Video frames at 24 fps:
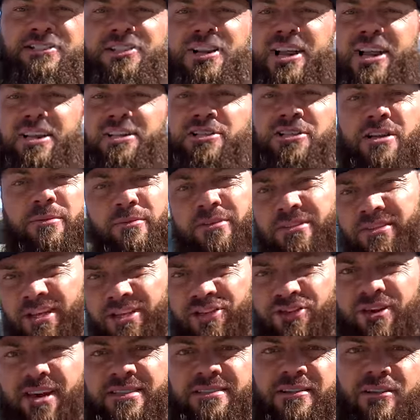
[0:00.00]
changed, and I'm gonna
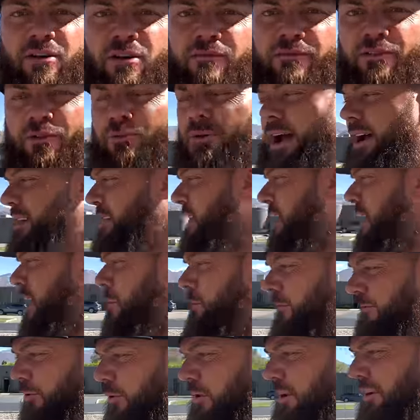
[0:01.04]
take you guys along for the ride.
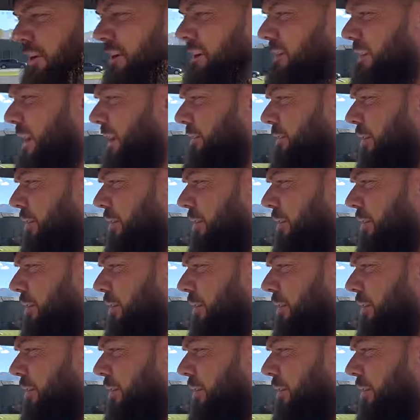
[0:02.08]
Before I get into that